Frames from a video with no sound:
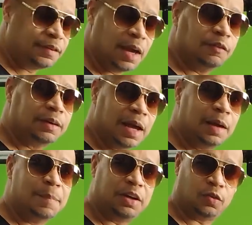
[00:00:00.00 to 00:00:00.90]
see everything
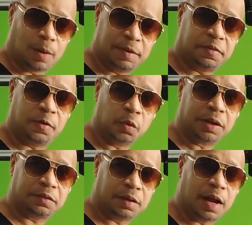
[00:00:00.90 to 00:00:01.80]
and make sure I'm in
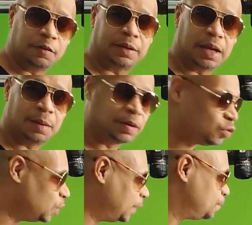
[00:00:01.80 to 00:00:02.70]
focus and everything in
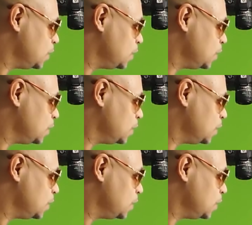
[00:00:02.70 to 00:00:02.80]
between.